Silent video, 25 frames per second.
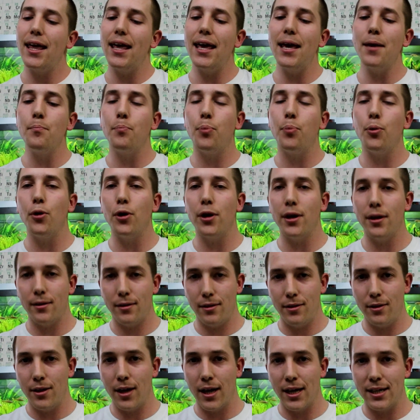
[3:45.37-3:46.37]

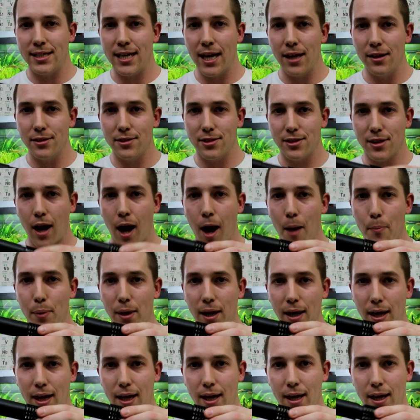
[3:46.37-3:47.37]
input. You got a
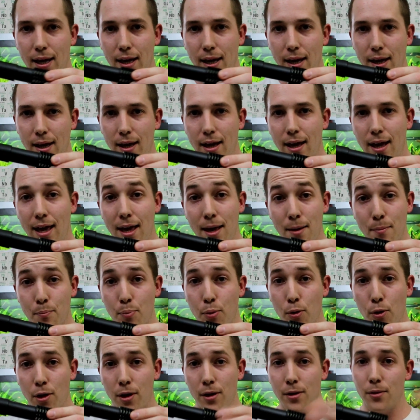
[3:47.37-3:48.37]
telescopic
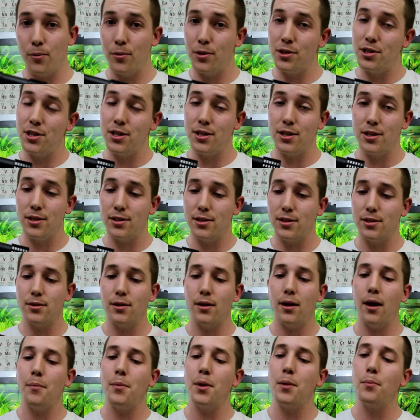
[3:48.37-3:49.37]
input, which
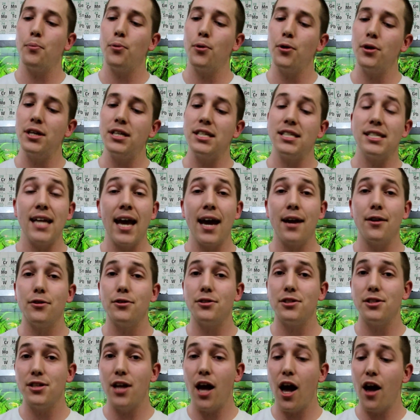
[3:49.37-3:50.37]
is, pretty
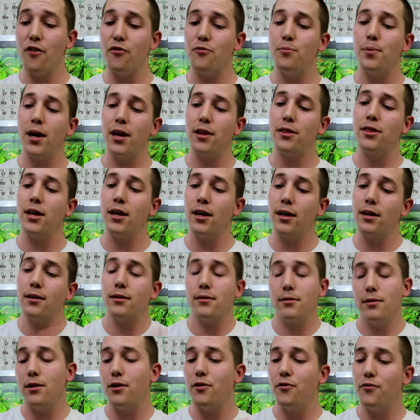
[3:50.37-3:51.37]
standard stuff, but I
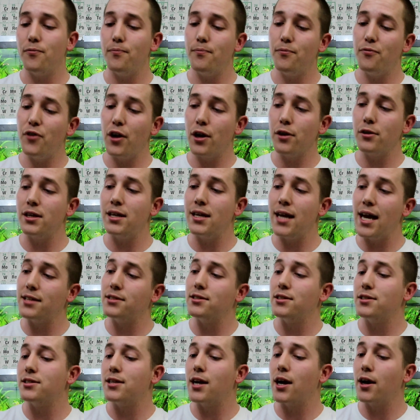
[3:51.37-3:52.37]
think, fairly
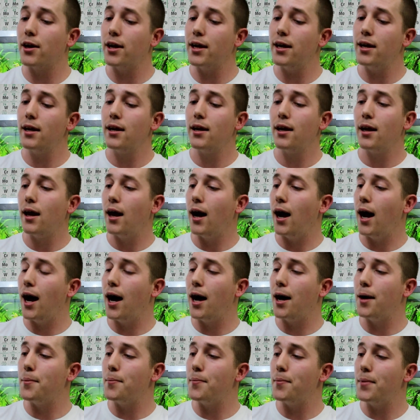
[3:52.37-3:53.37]
necessary.
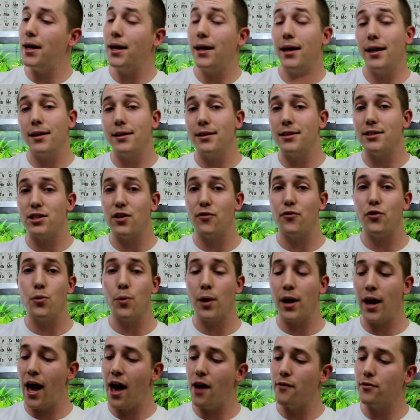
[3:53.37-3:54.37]
At least if you
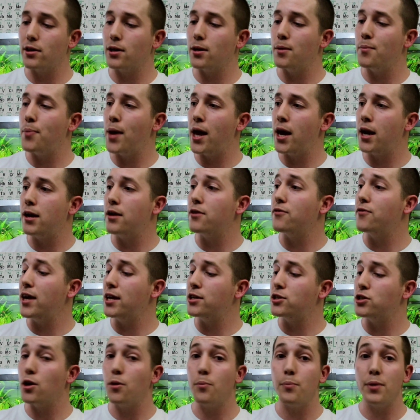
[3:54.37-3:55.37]
want to have a
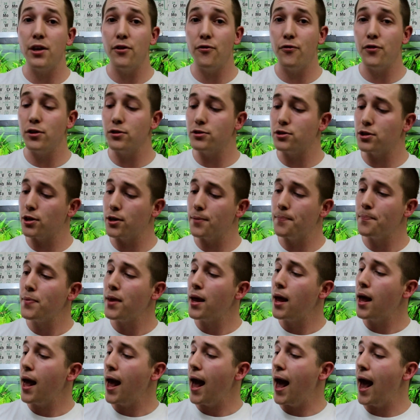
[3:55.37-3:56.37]
competitive HOB filter.
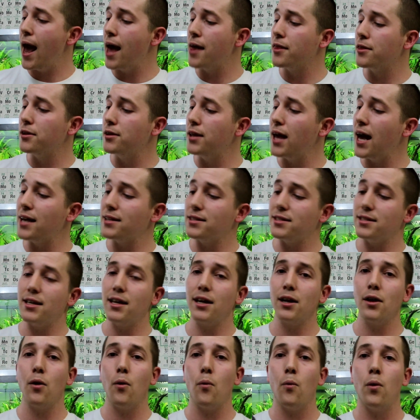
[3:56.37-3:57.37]
And the last
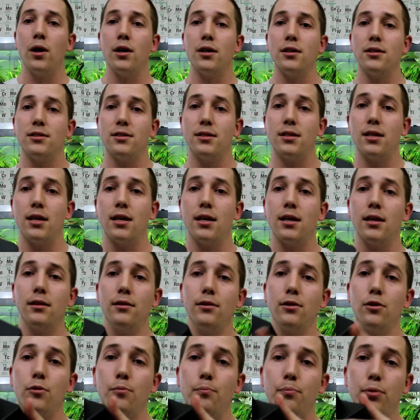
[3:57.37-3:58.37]
thing was the
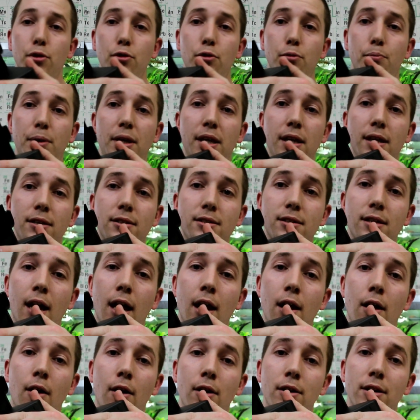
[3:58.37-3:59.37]
little blue piece,
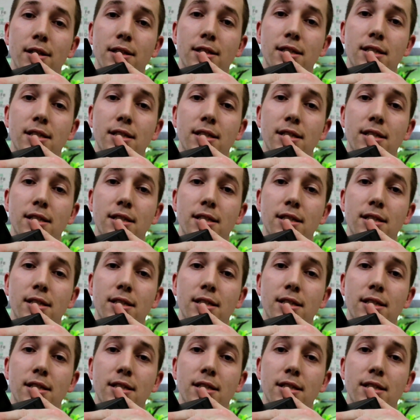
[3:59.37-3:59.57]
kind of hard to